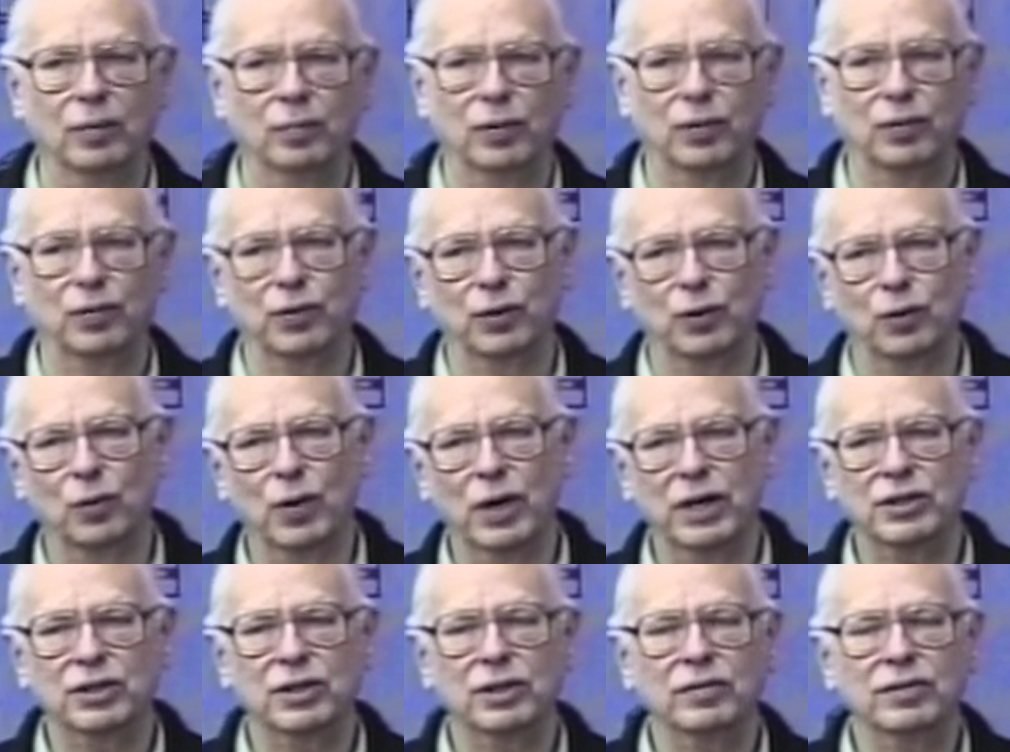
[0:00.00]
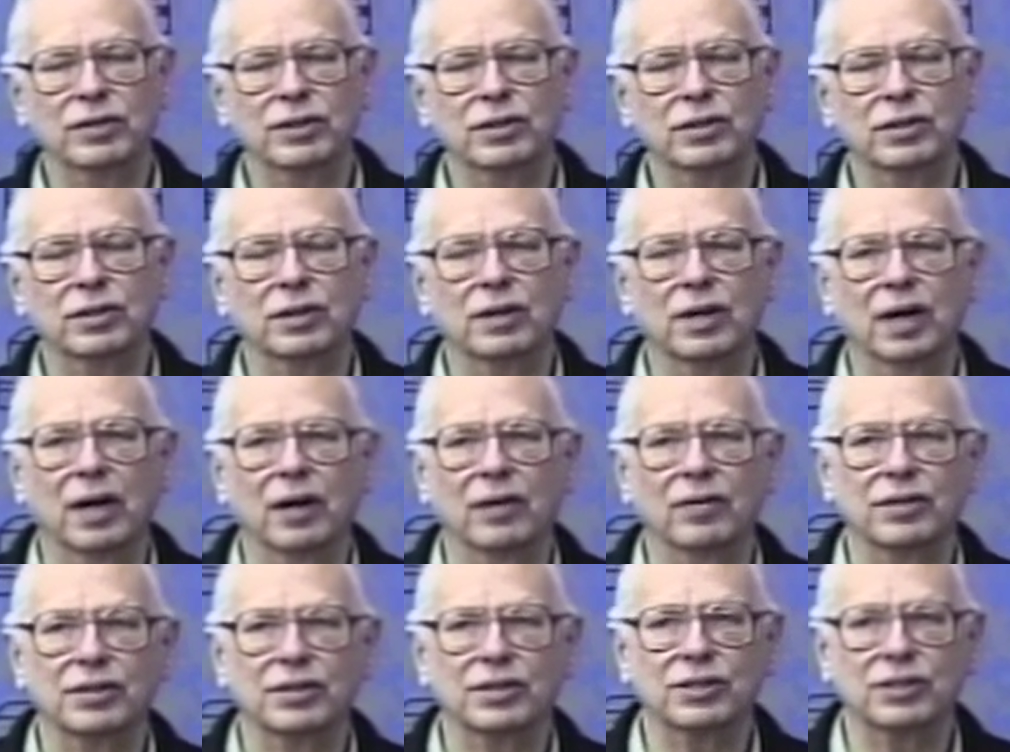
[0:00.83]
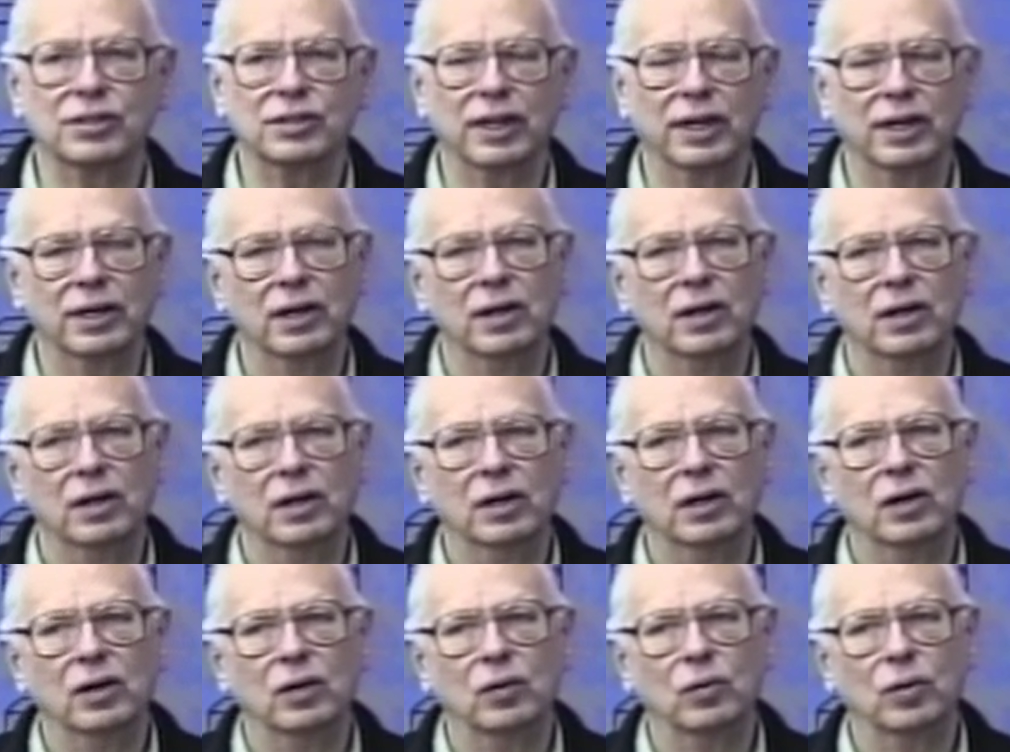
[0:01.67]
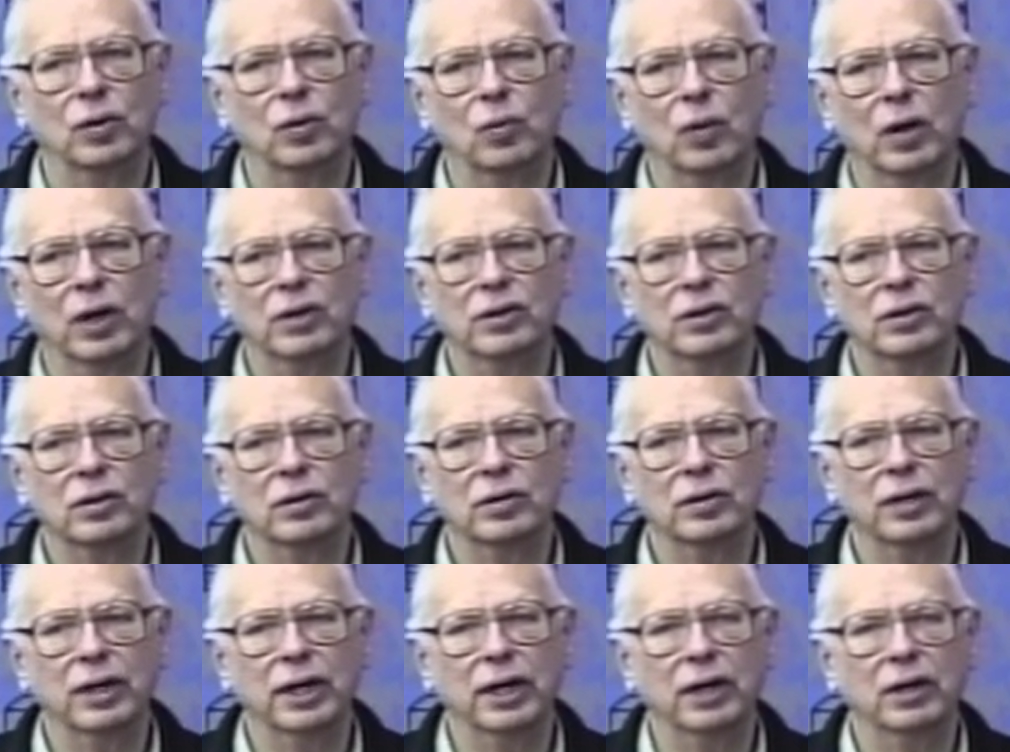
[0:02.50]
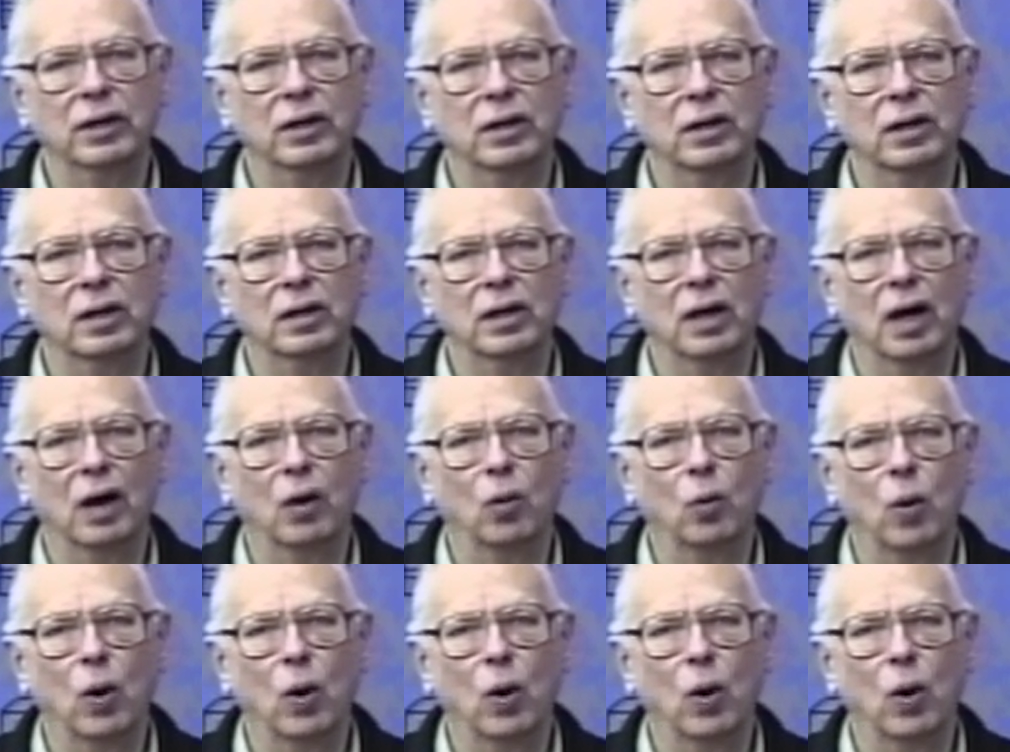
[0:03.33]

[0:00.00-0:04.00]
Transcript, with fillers: But for the rest of us, the Congress has said, we want to create our